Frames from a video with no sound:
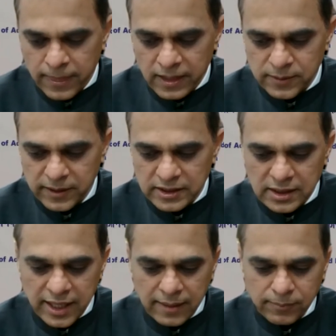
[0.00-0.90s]
A
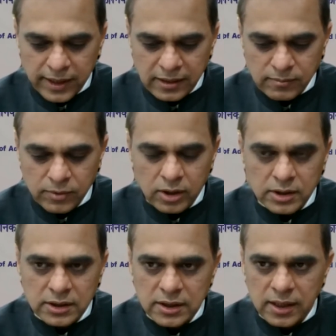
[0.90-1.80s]
special campaign brought
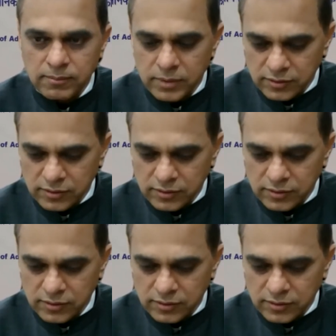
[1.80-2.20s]
in a number of